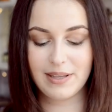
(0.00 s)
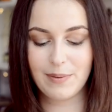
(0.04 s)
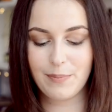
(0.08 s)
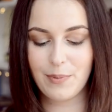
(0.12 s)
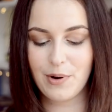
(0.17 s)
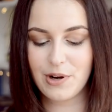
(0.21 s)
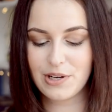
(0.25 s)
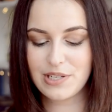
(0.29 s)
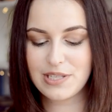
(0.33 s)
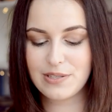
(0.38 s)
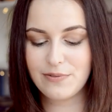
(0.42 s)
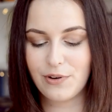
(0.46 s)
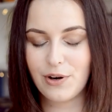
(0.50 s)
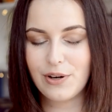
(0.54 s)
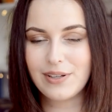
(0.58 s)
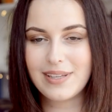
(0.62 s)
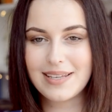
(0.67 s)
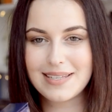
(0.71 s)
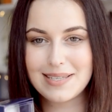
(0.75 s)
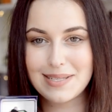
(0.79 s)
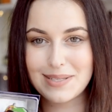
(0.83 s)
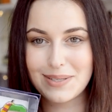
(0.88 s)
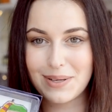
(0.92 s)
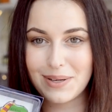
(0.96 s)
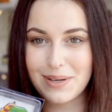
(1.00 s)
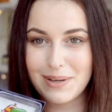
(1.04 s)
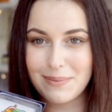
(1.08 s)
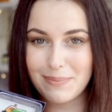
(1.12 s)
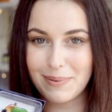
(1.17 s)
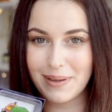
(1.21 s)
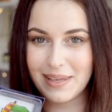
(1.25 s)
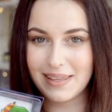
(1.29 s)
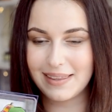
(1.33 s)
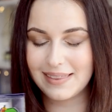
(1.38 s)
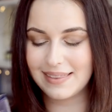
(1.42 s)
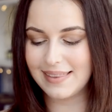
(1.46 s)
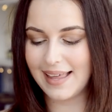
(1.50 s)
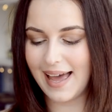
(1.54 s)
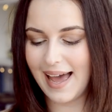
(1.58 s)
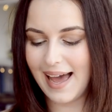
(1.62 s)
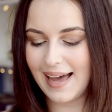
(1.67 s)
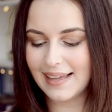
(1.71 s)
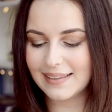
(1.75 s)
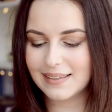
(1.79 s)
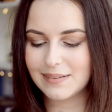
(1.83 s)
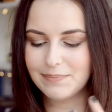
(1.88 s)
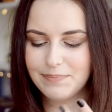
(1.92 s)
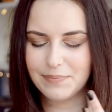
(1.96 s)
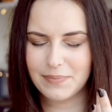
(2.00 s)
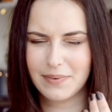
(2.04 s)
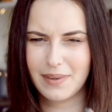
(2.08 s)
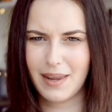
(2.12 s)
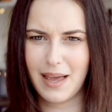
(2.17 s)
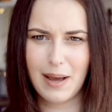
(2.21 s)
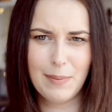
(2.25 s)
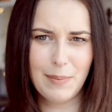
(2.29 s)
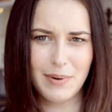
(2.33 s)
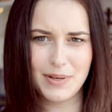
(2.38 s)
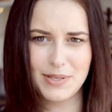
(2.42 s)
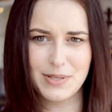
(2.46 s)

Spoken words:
the box for, this is gonna be that, I'm